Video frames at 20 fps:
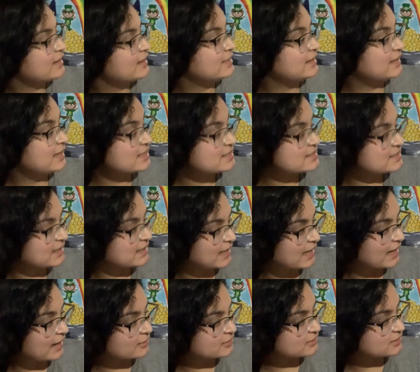These
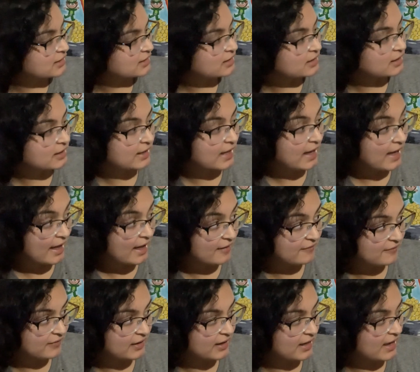clouds look
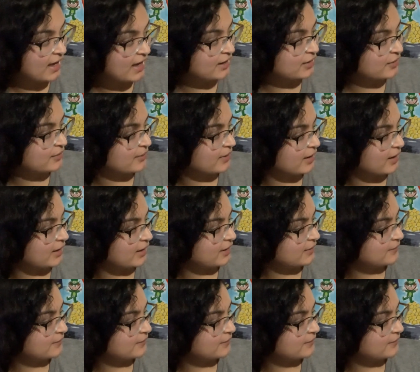heavy and gray.